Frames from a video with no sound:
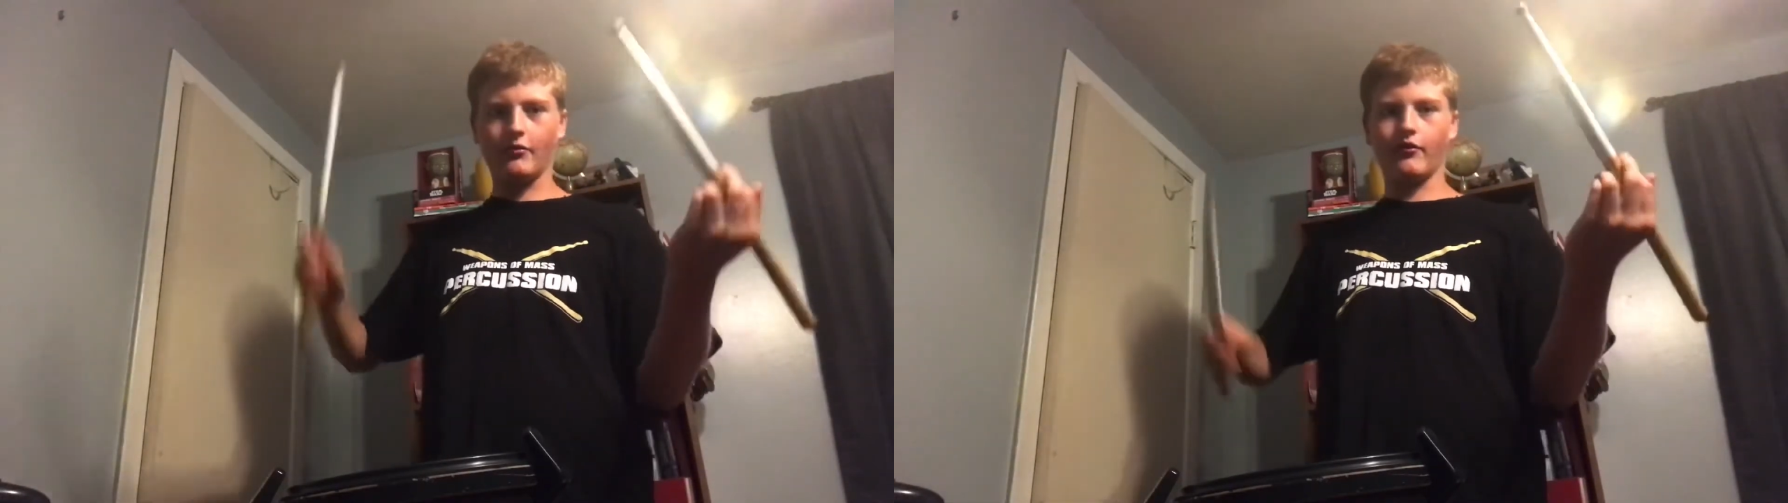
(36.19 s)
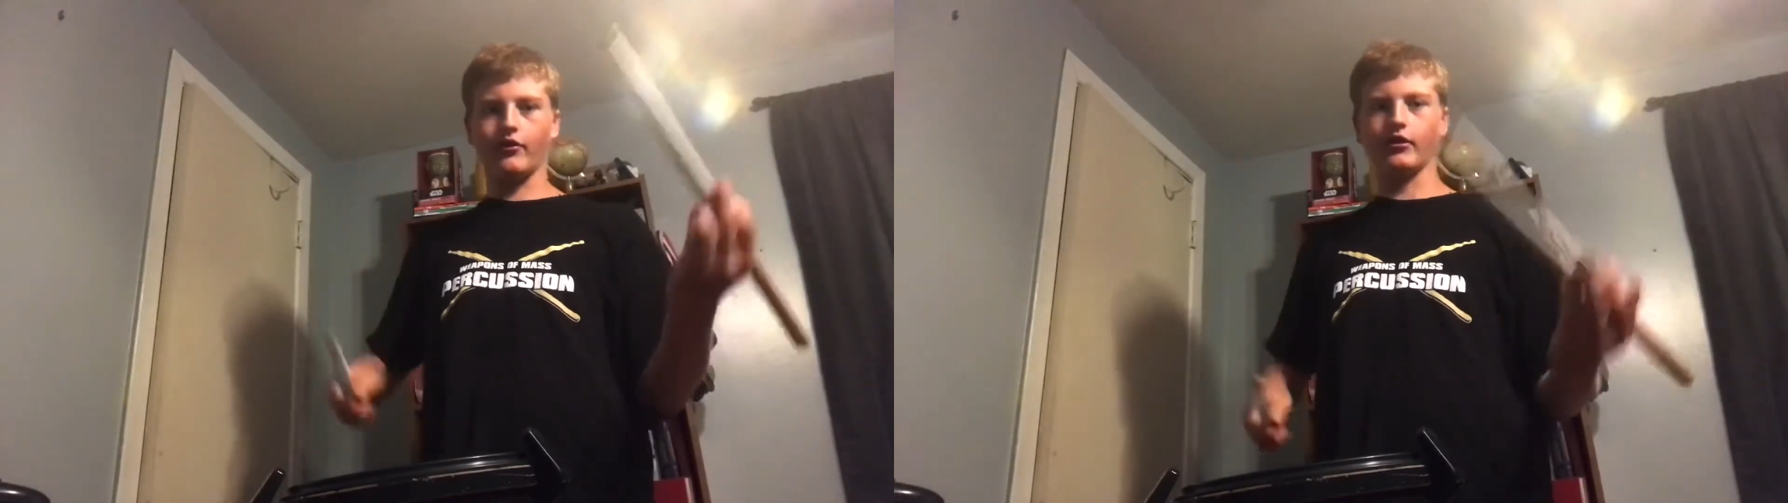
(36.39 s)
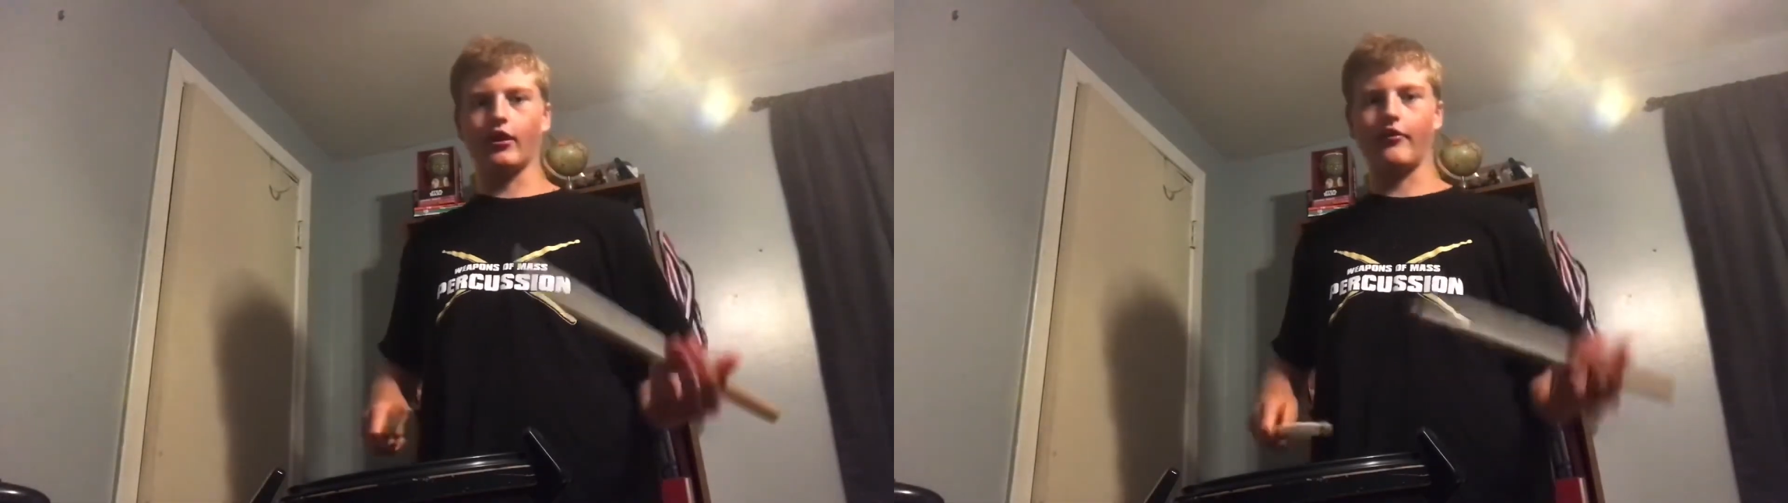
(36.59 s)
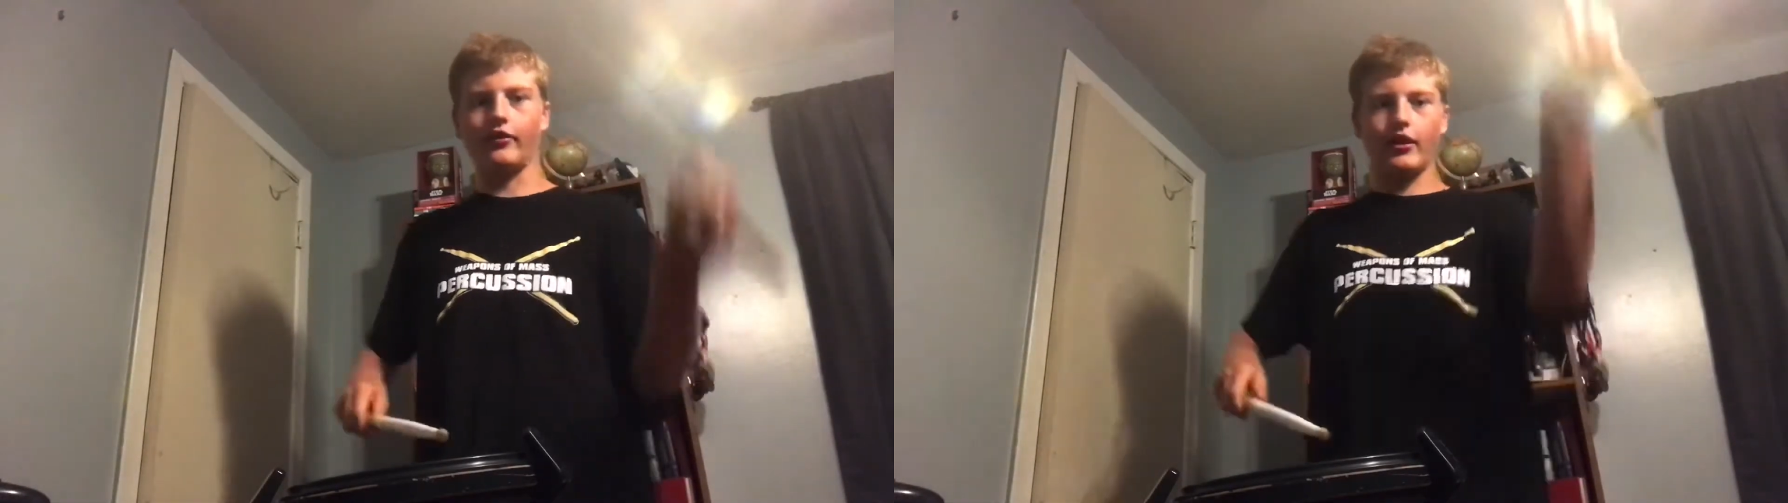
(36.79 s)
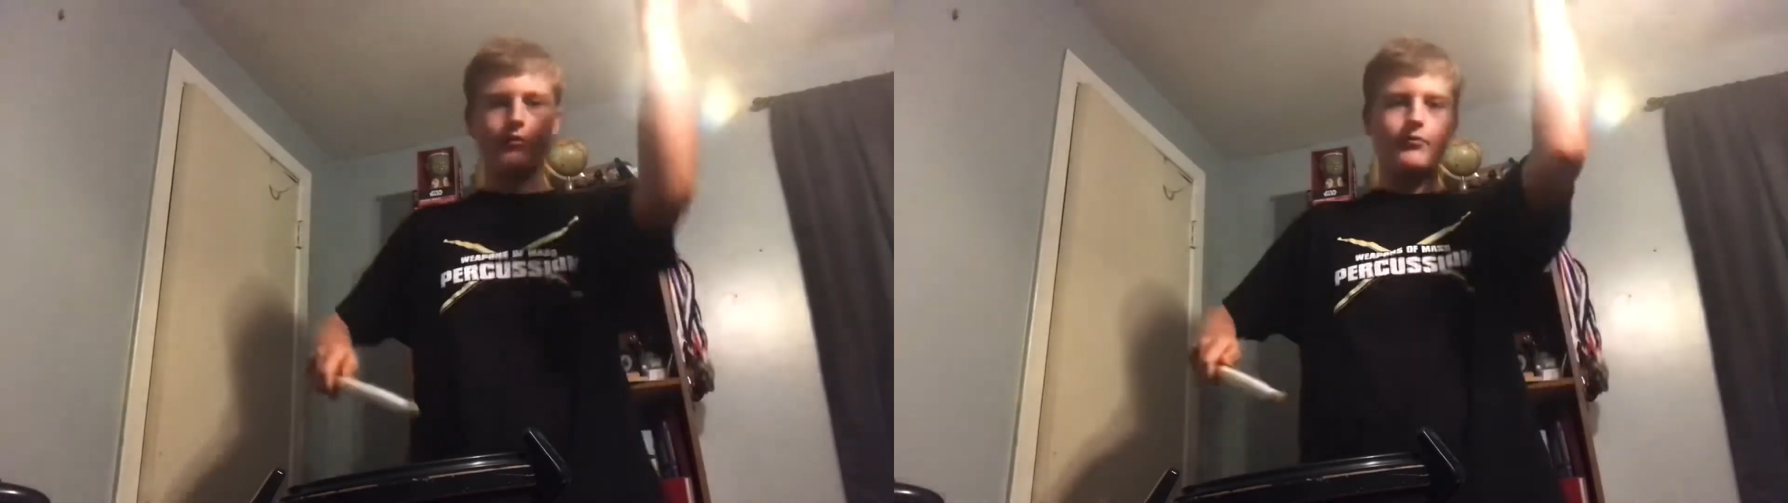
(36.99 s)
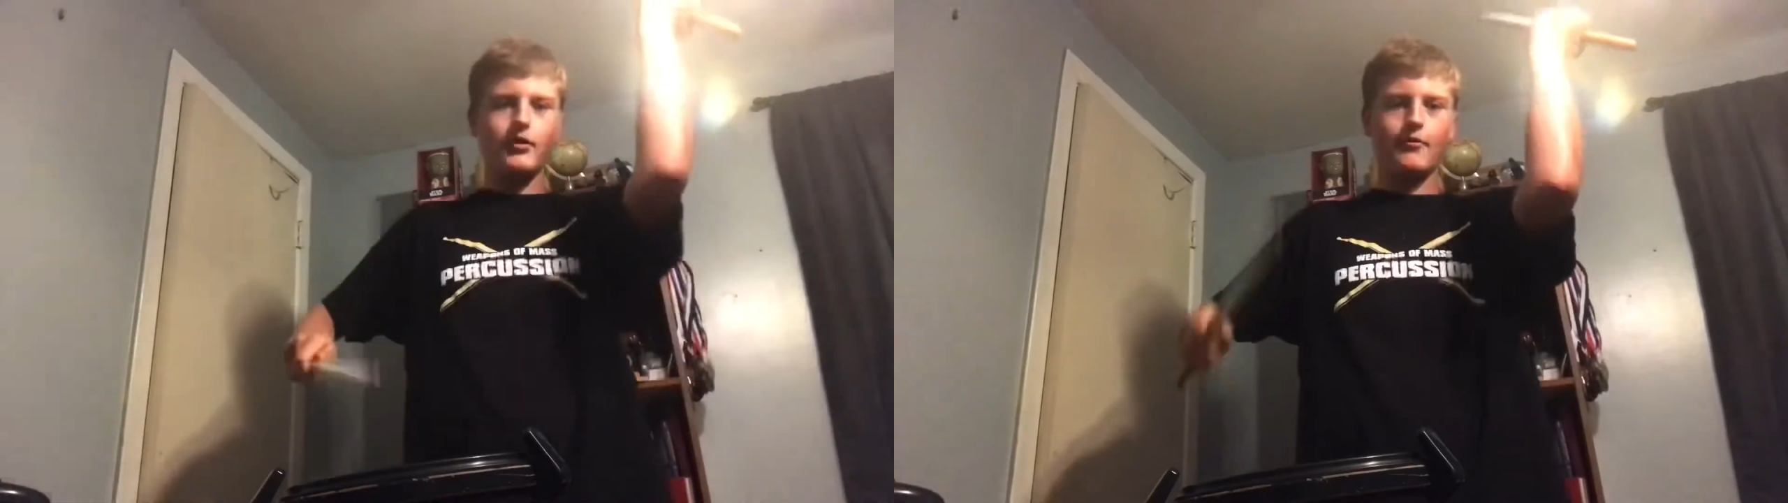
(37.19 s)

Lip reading: and for a left flam it'd be